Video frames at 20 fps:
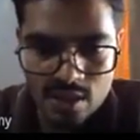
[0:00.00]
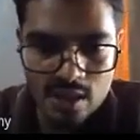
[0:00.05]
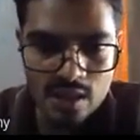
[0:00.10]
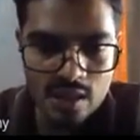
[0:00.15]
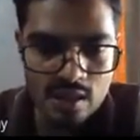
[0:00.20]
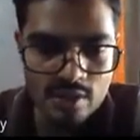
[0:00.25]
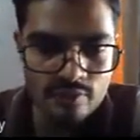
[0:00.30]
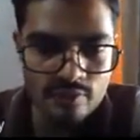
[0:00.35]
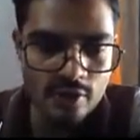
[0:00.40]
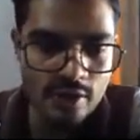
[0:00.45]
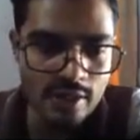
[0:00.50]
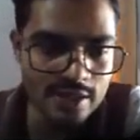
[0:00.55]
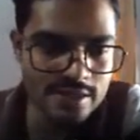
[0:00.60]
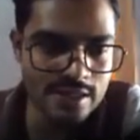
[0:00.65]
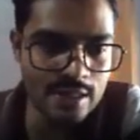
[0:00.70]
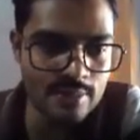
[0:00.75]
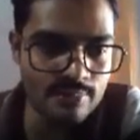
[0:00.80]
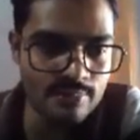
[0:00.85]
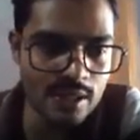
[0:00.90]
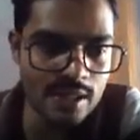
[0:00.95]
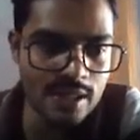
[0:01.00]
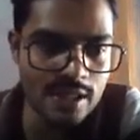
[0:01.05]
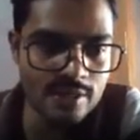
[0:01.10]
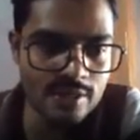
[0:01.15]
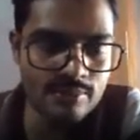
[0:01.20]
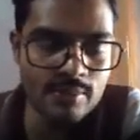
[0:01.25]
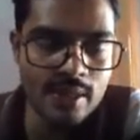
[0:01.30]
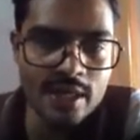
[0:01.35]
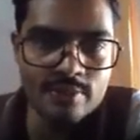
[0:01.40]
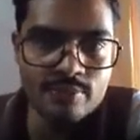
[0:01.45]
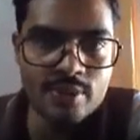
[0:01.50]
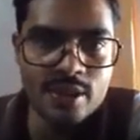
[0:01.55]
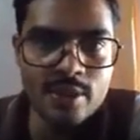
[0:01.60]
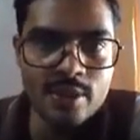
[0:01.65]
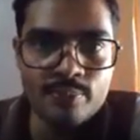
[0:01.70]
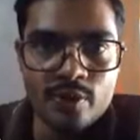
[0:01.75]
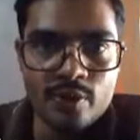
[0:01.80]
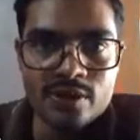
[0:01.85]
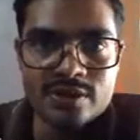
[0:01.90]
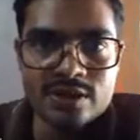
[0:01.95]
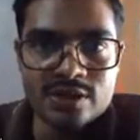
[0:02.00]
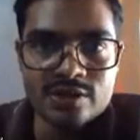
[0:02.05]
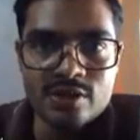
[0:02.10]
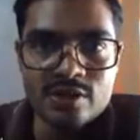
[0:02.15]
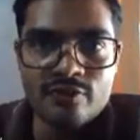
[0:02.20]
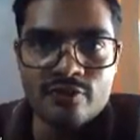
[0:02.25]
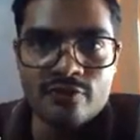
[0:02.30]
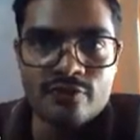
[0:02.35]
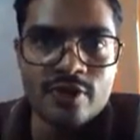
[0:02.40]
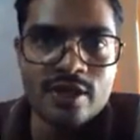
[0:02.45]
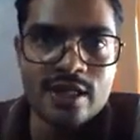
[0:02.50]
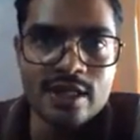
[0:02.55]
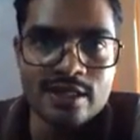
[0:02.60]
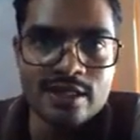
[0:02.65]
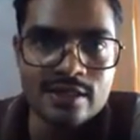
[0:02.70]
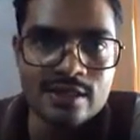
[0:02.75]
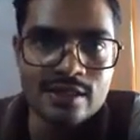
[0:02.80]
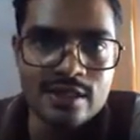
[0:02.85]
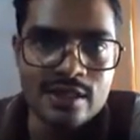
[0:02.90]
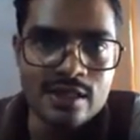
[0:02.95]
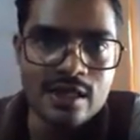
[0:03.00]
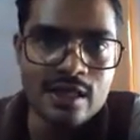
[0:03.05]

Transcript: Uh, for example, it might process of filling.